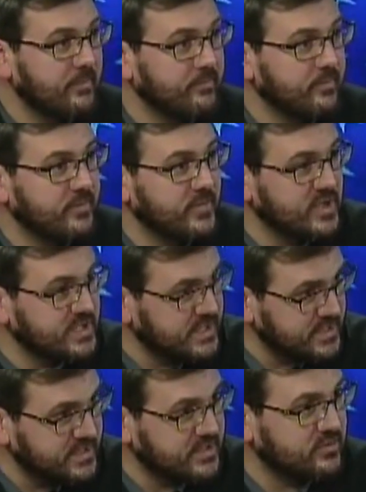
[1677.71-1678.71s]
this
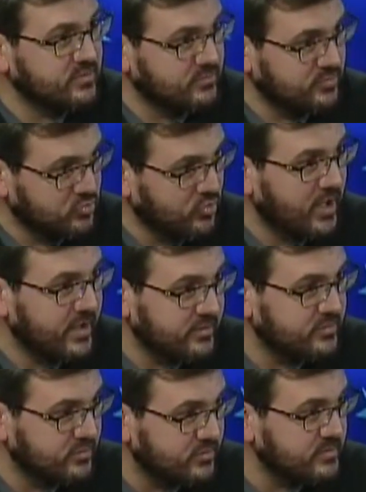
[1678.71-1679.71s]
is tried and
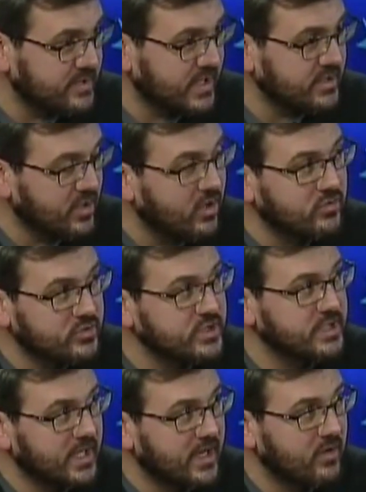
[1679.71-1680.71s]
true technology
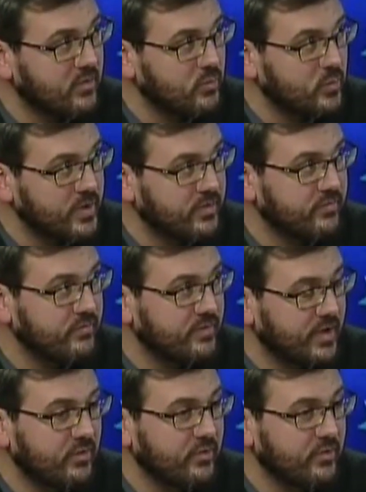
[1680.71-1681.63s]
now with very,